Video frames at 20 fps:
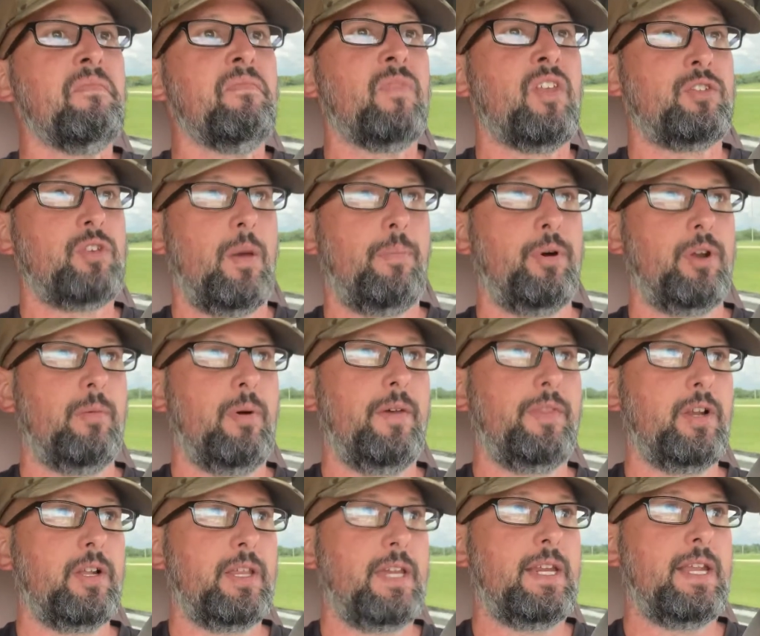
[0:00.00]
So I put them on
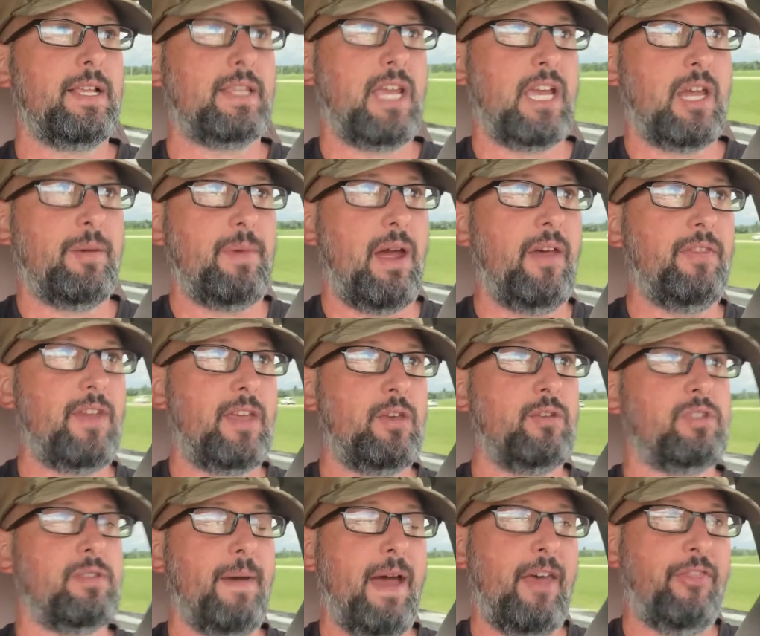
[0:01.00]
their lead, I take them out, they
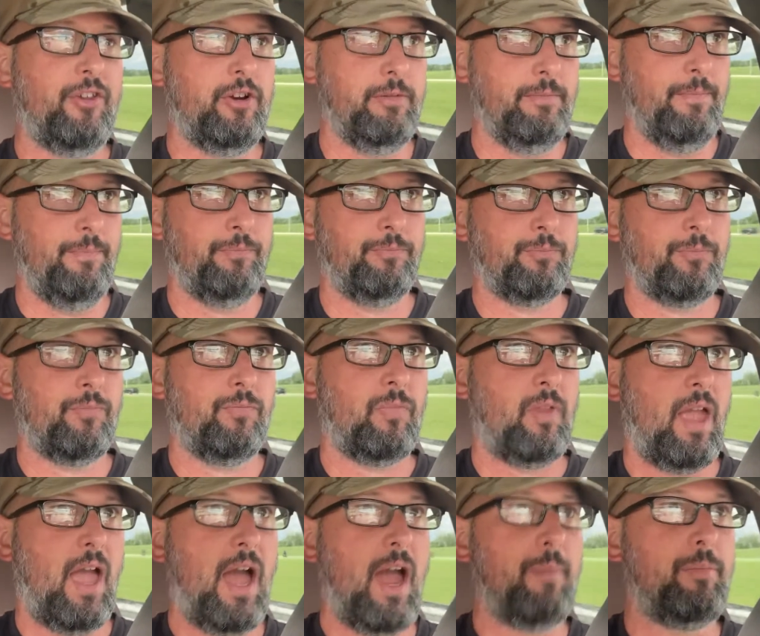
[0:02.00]
use the
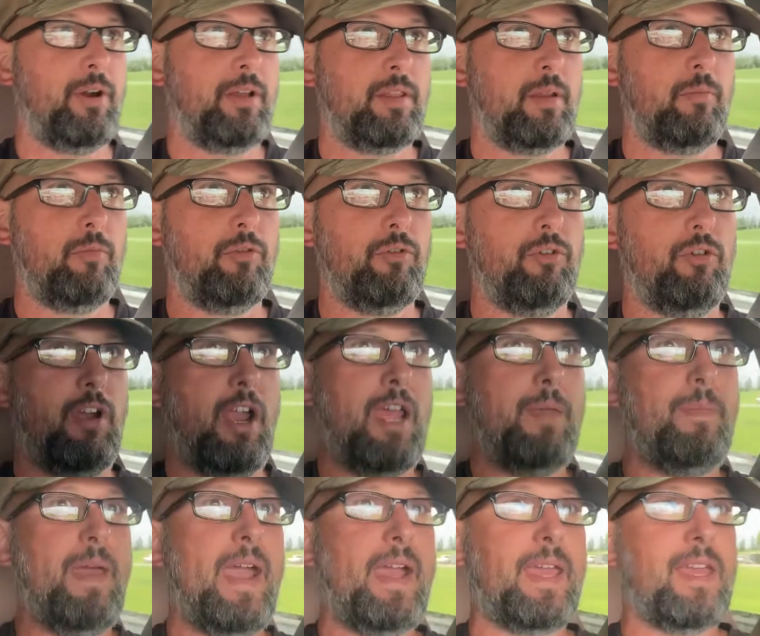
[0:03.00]
bathroom, I bring them
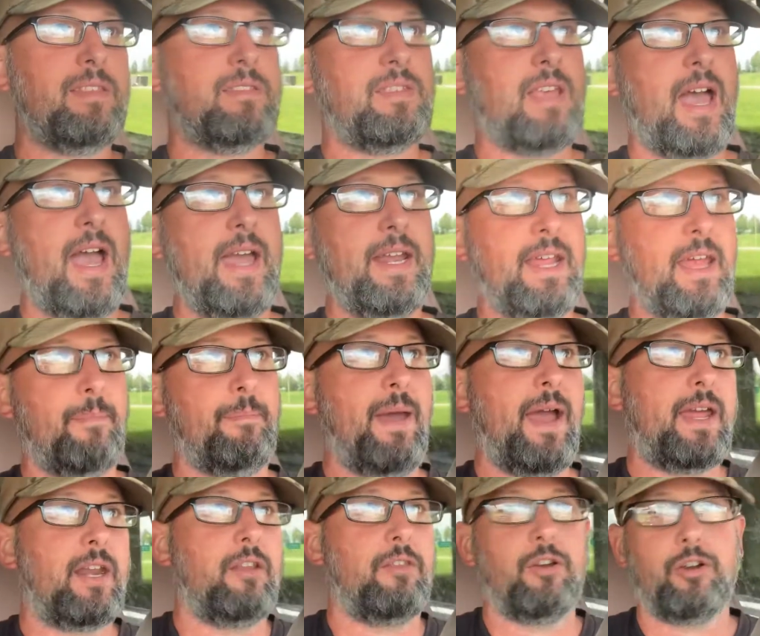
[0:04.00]
right back inside and
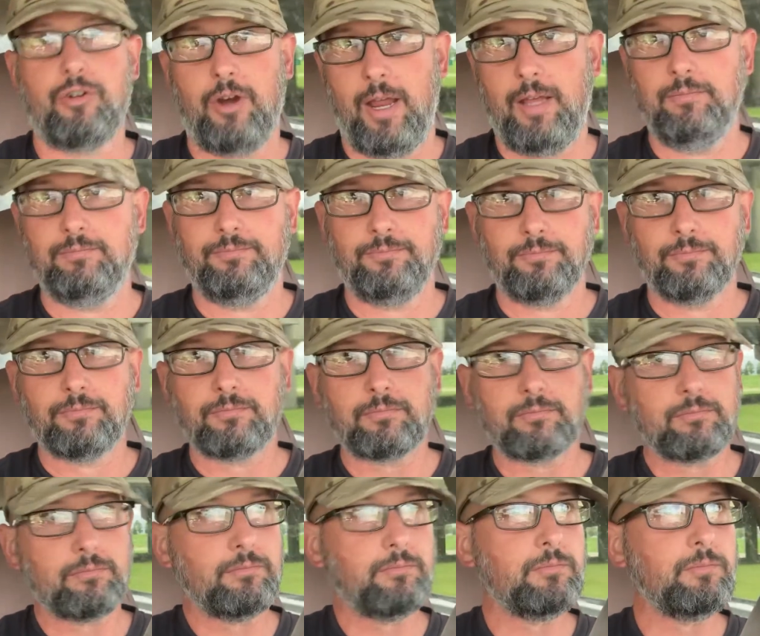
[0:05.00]
back into their crate.
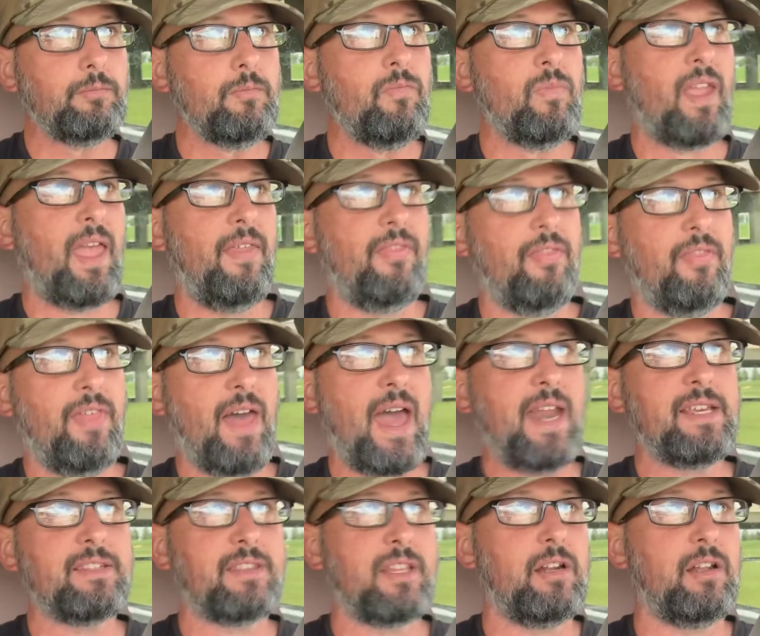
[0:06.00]
And
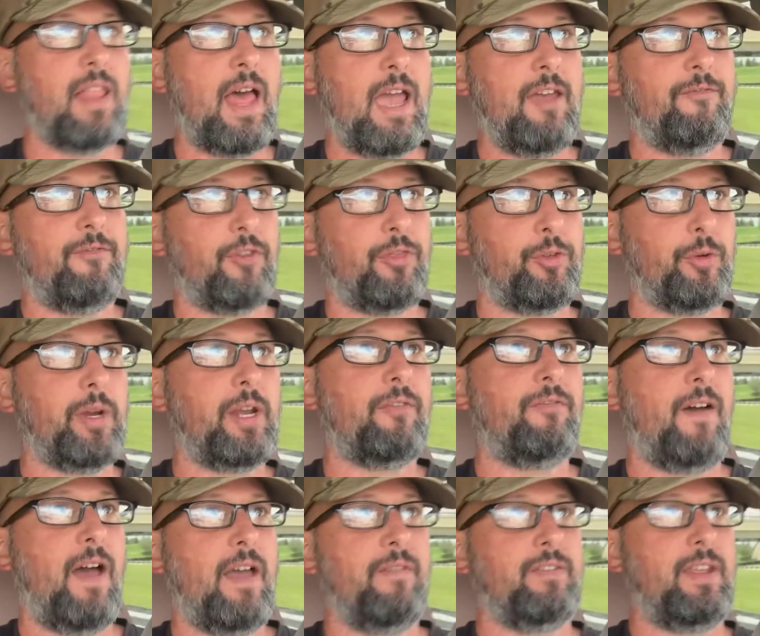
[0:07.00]
that is their life for 3 to
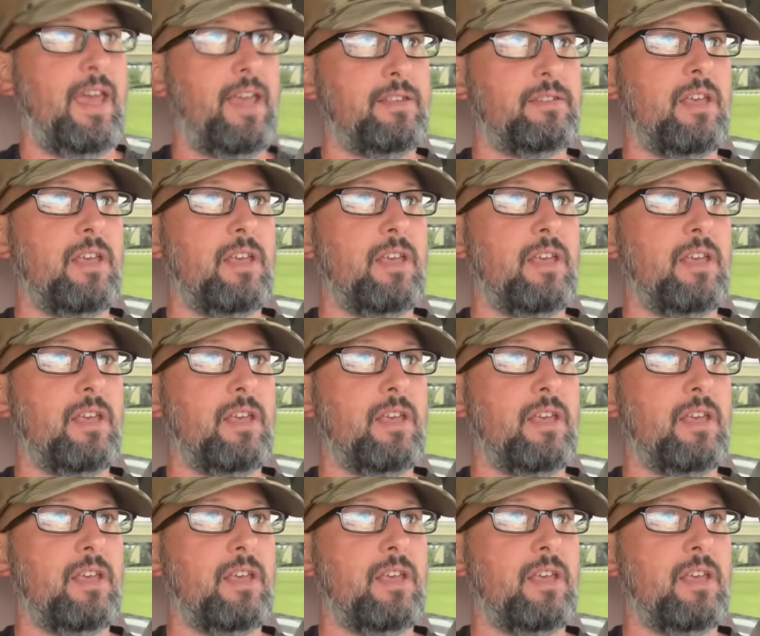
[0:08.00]
5 days.